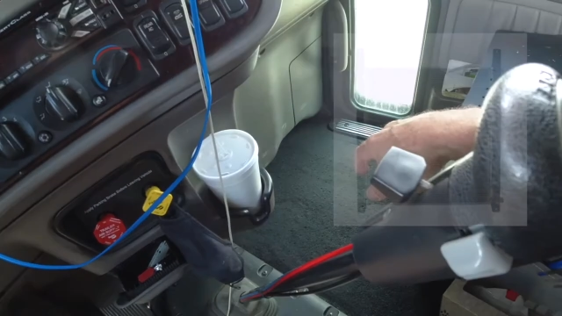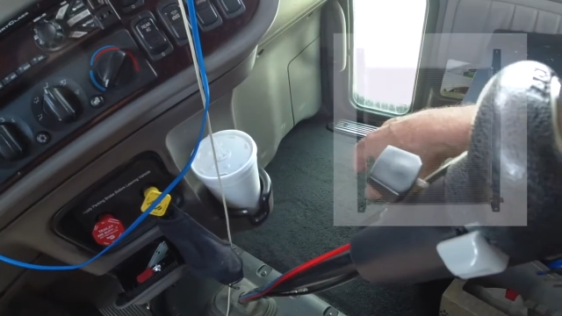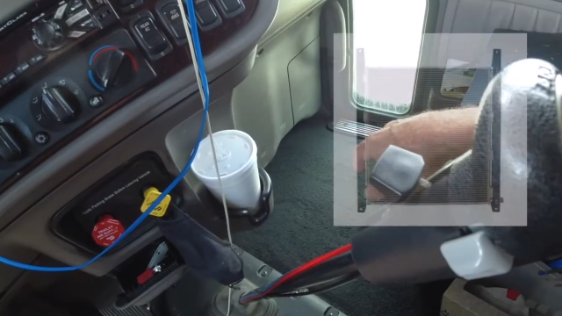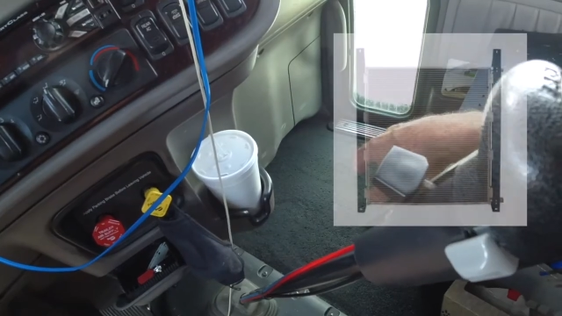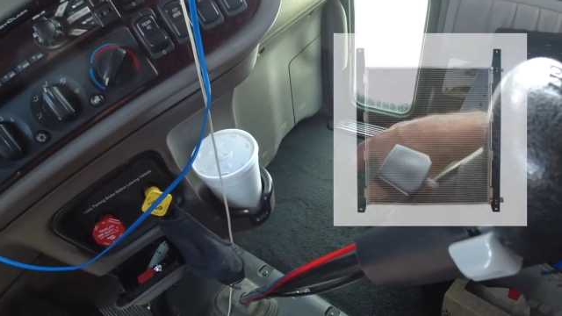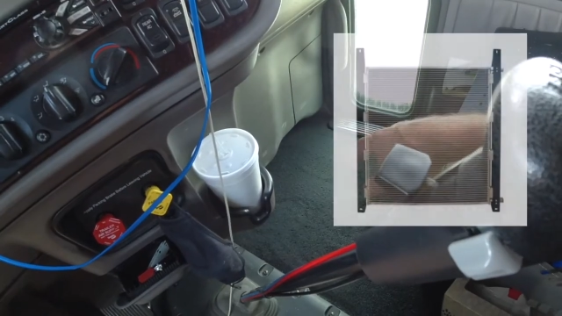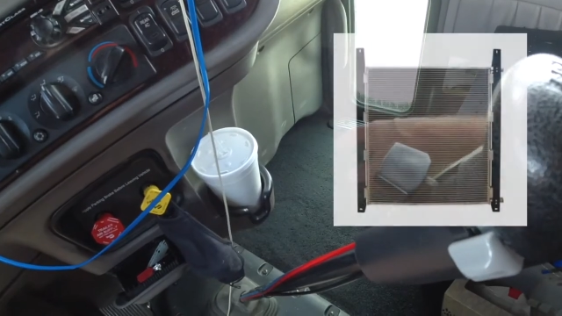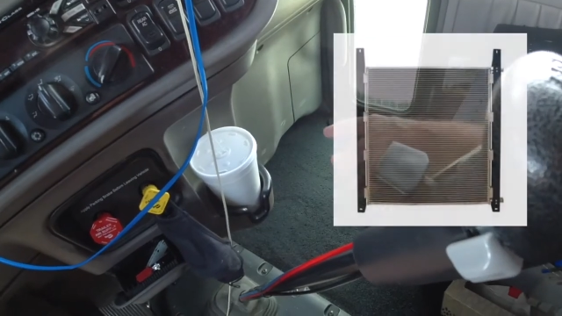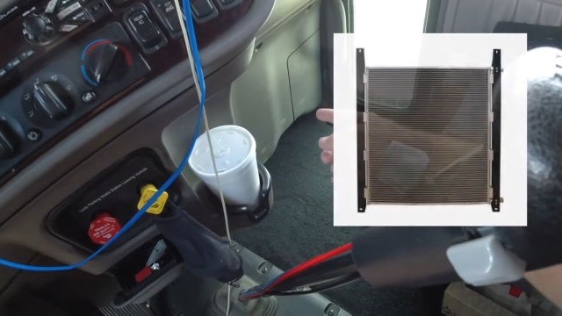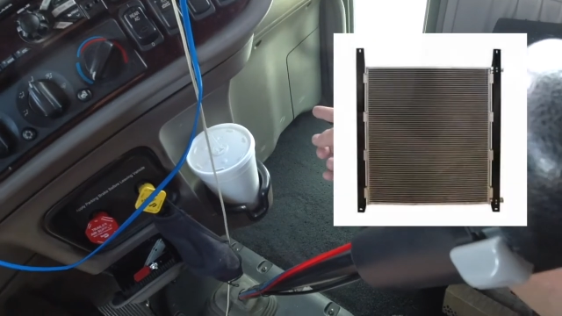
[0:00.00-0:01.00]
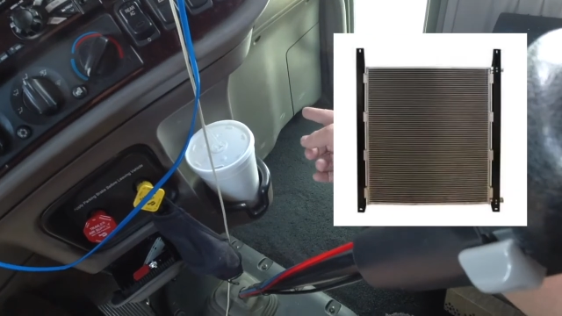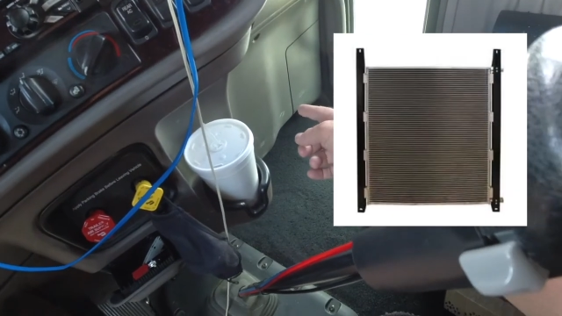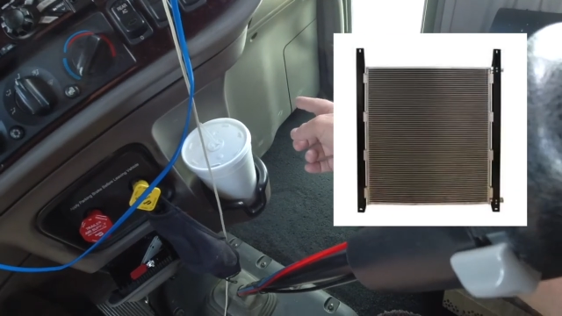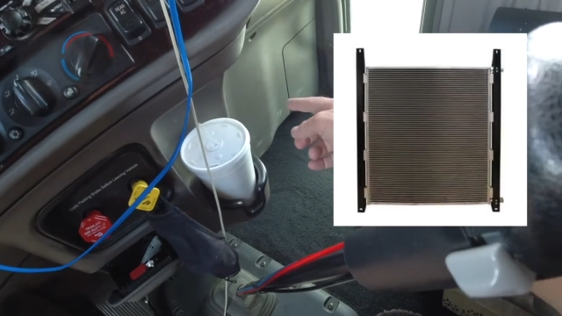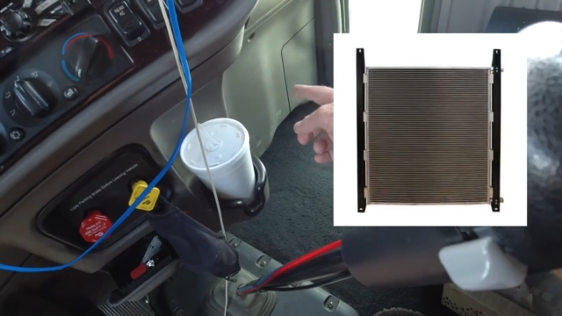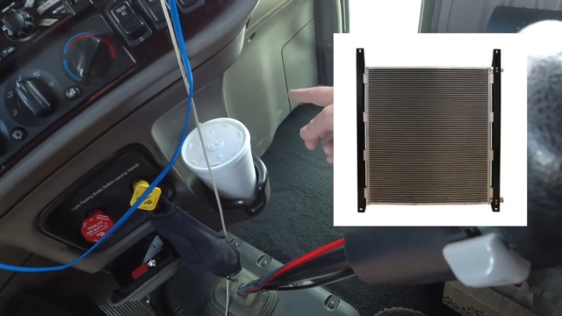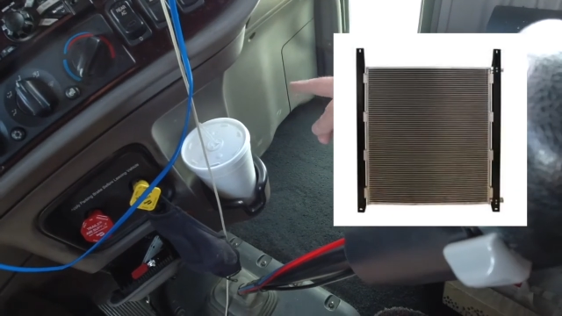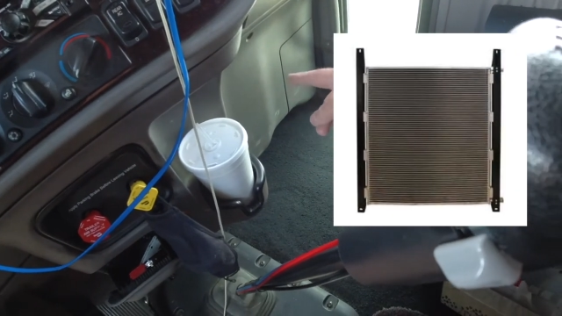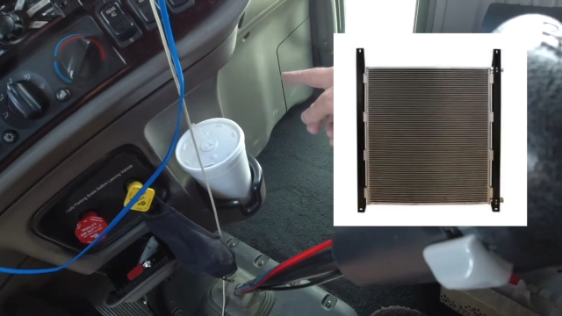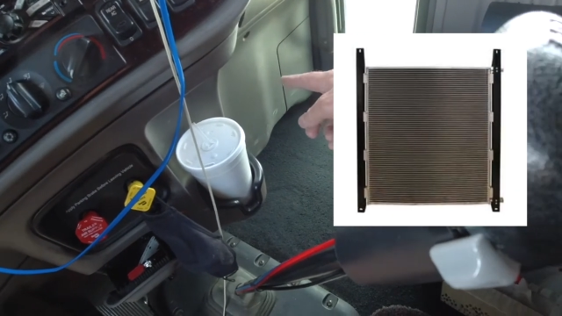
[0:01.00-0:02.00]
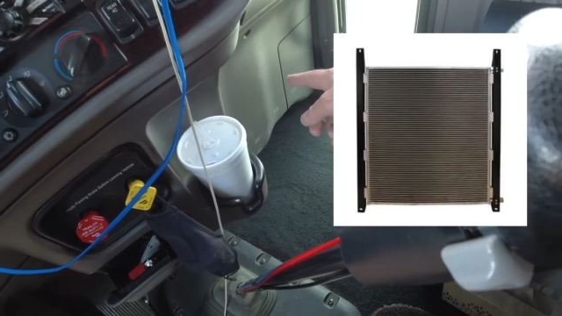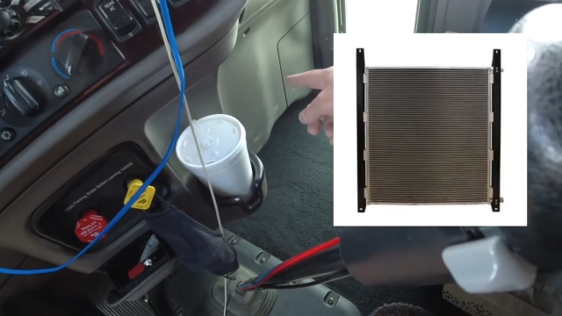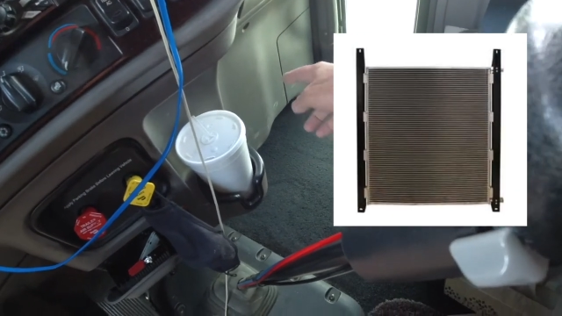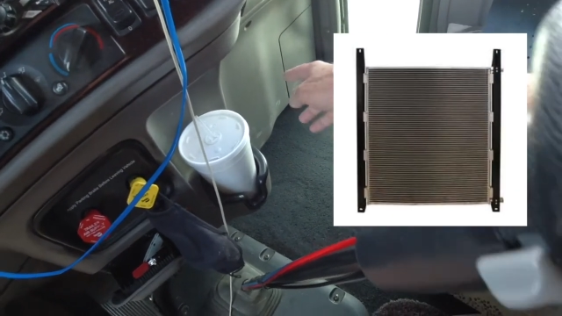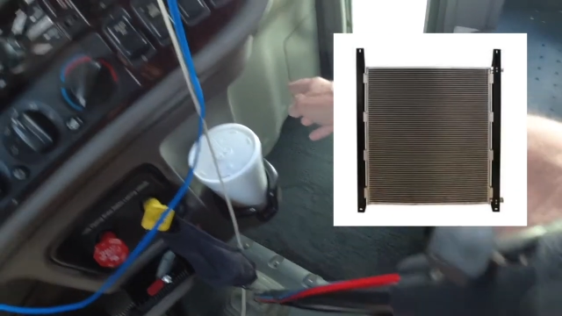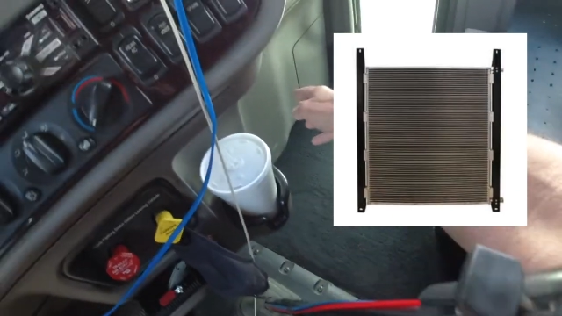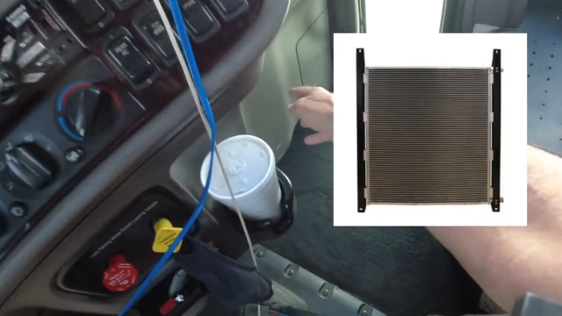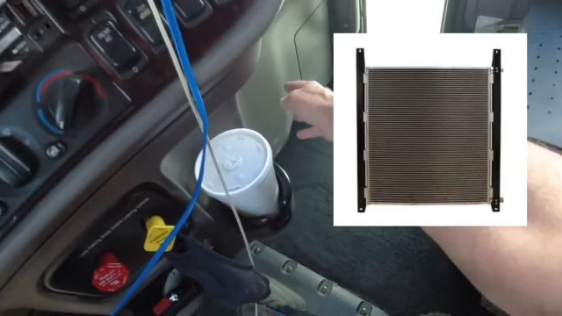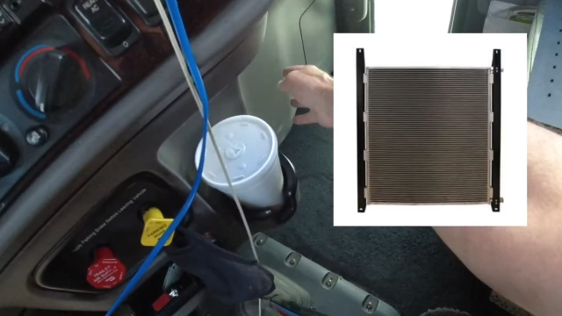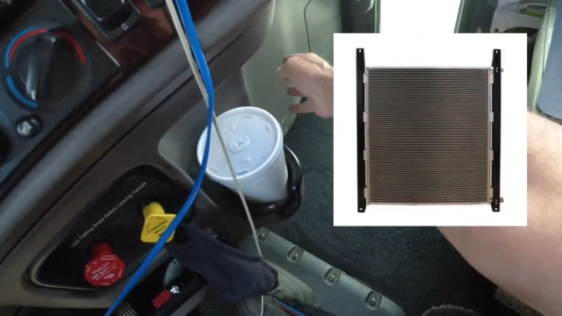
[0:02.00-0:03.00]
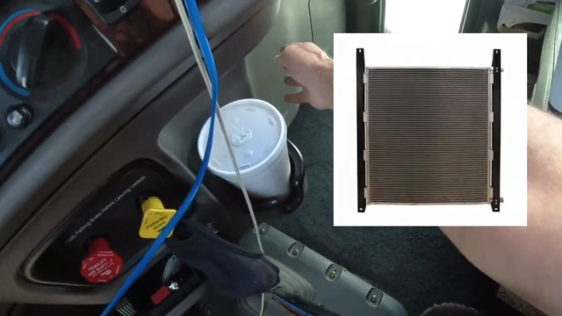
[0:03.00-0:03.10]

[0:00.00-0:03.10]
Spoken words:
No face is visible, so there are no lips to read.